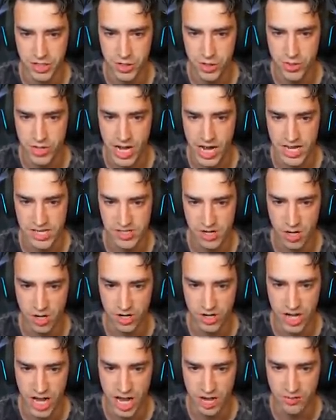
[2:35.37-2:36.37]
You guys are
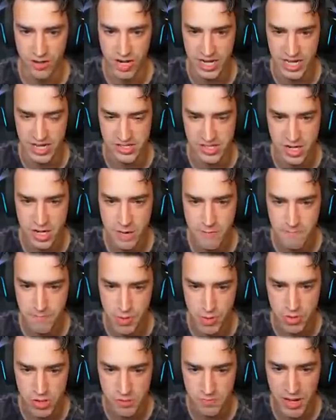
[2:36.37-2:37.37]
not ready. Is there a
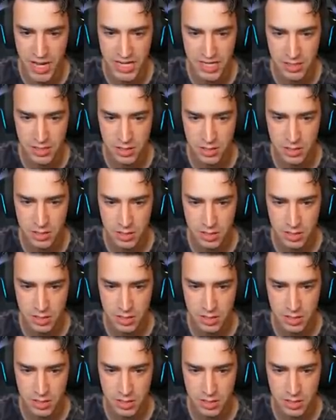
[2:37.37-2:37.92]
boost button?